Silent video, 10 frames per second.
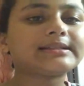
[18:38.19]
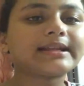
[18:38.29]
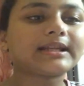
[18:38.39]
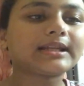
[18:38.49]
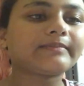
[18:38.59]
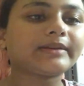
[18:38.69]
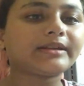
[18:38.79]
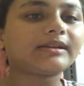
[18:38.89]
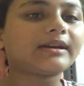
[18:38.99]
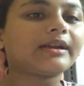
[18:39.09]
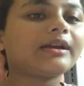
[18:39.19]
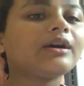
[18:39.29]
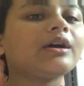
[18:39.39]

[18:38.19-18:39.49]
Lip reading: centimeter.